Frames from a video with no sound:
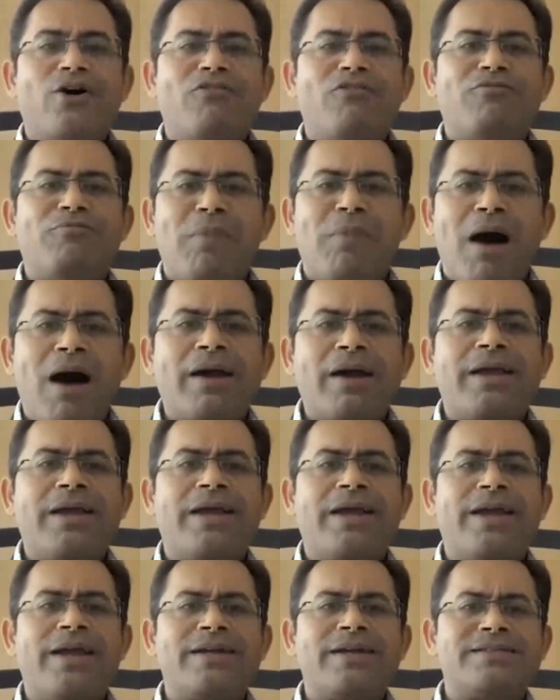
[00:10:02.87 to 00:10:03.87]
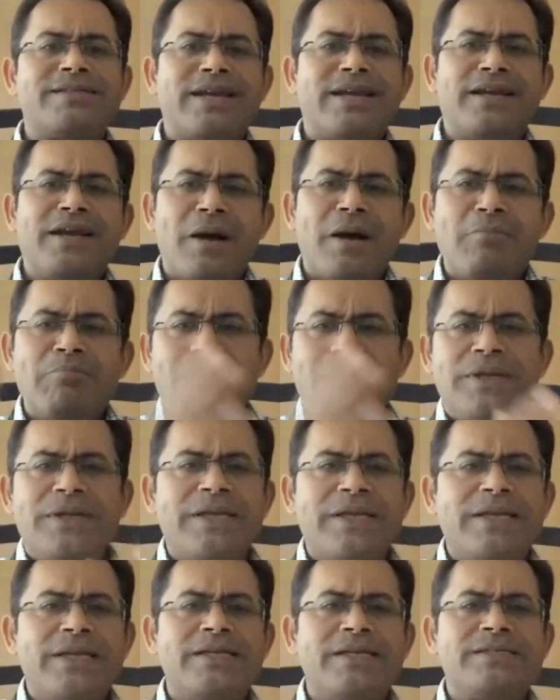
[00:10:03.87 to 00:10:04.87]
of markets and
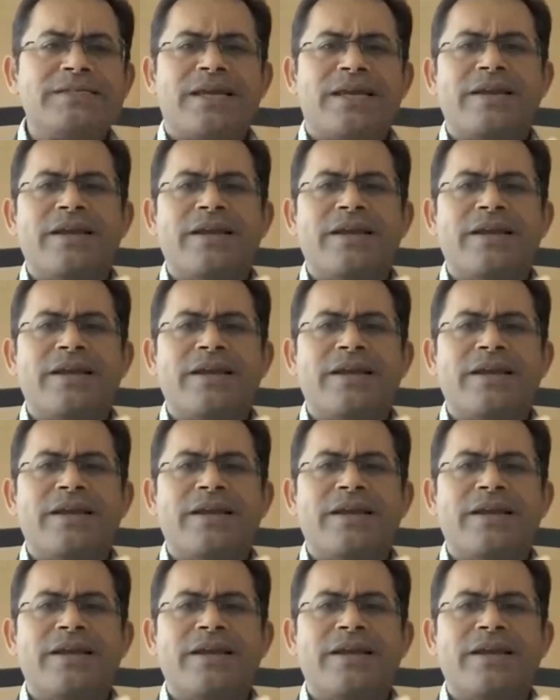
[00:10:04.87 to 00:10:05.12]
companies.